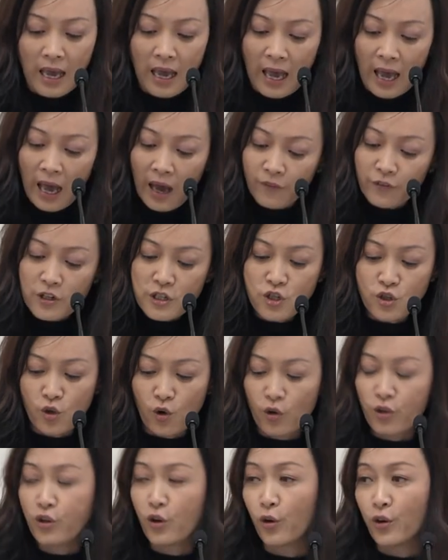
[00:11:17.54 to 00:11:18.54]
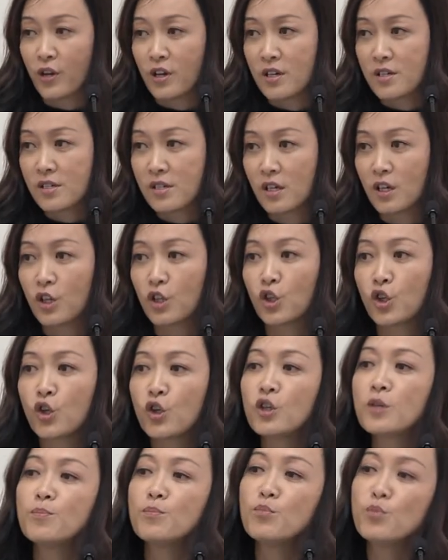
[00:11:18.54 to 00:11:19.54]
Average North Koreans
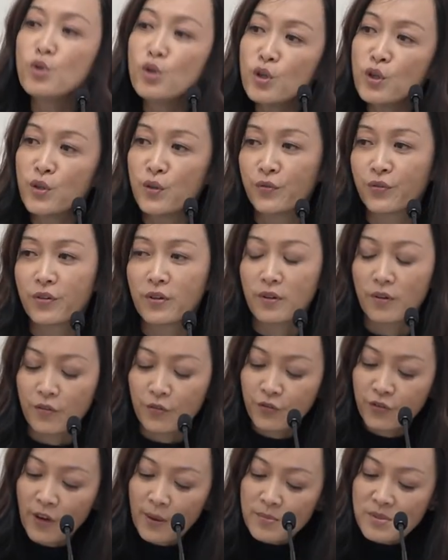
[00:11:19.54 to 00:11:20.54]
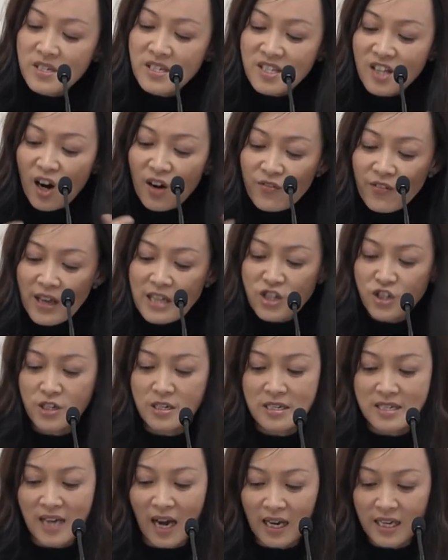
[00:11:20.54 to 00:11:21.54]
could move from
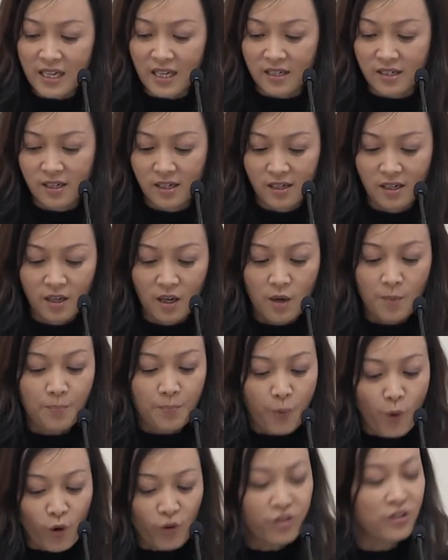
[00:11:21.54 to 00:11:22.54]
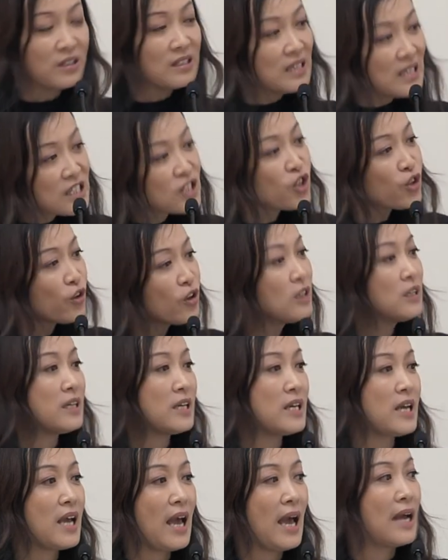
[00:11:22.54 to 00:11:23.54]
starvation diet, both
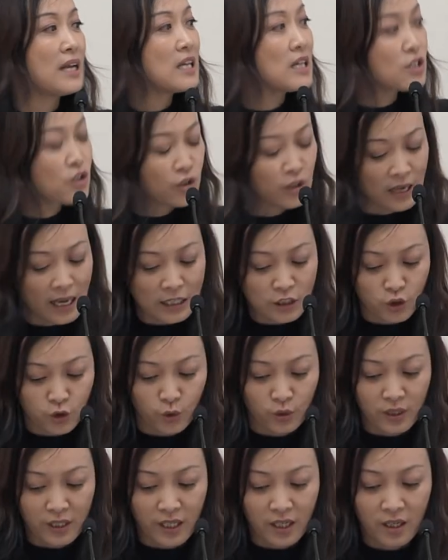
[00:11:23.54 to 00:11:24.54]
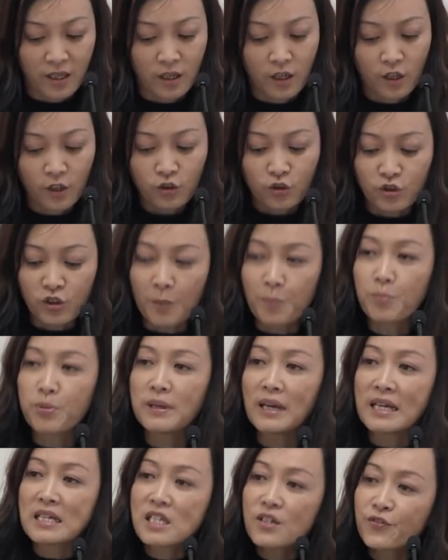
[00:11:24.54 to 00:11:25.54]
literally and intellectually, to the
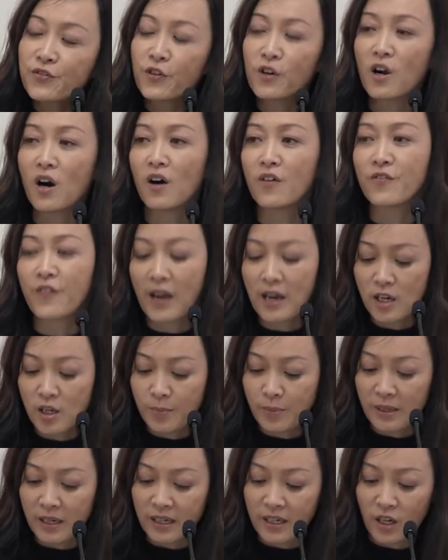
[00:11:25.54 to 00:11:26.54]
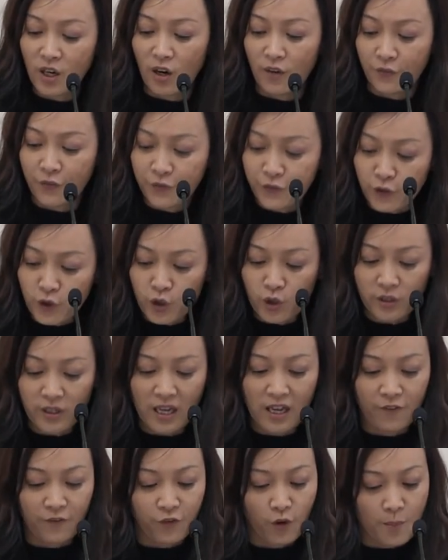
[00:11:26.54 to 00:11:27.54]
plentiful availability of food,
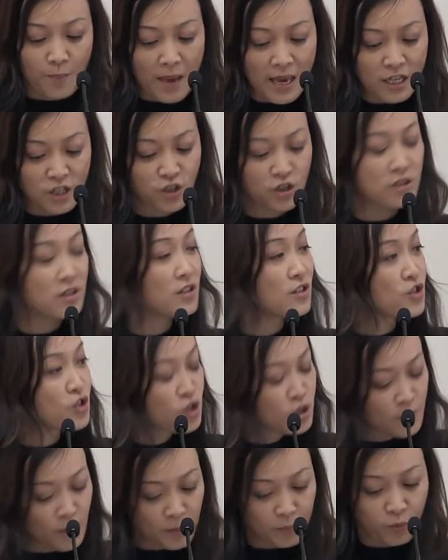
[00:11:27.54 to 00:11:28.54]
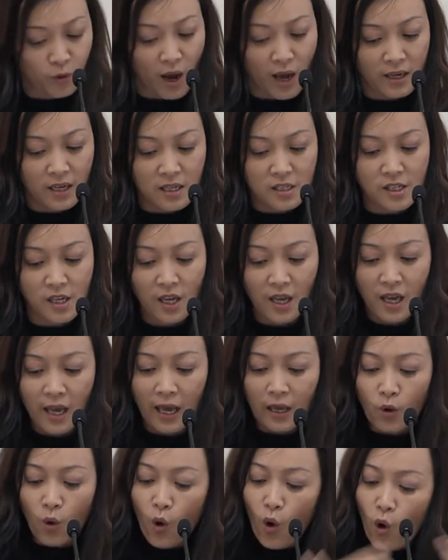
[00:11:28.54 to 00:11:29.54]
information, consumer products,
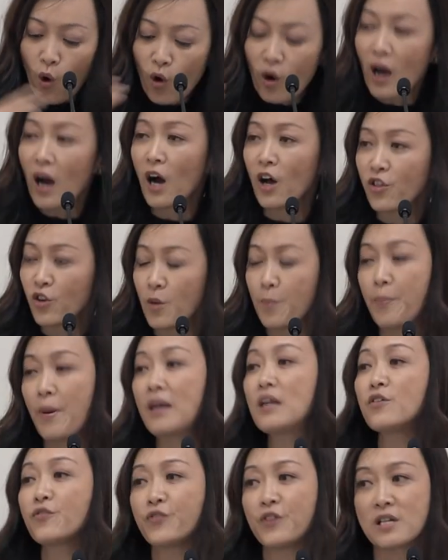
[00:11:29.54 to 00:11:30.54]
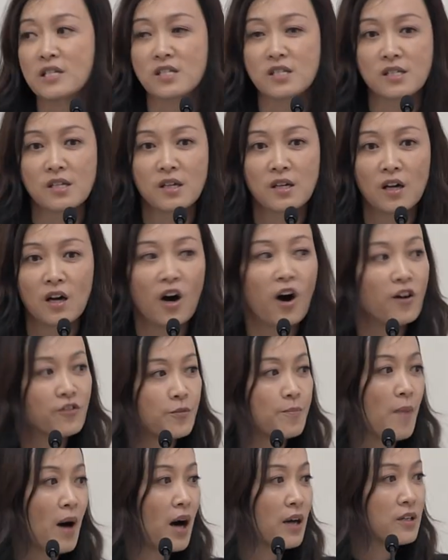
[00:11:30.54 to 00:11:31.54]
and all other benefits of
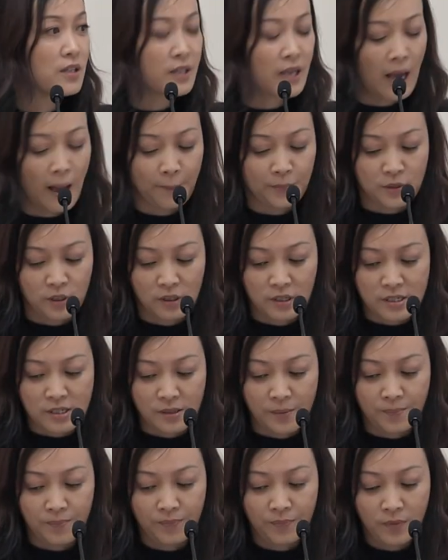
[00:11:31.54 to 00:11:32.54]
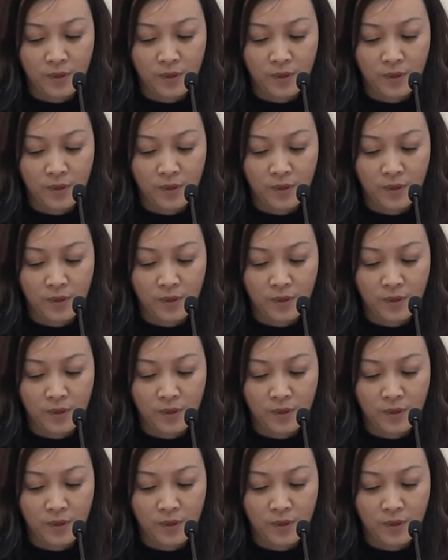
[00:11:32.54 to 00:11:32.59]
modern capitalism.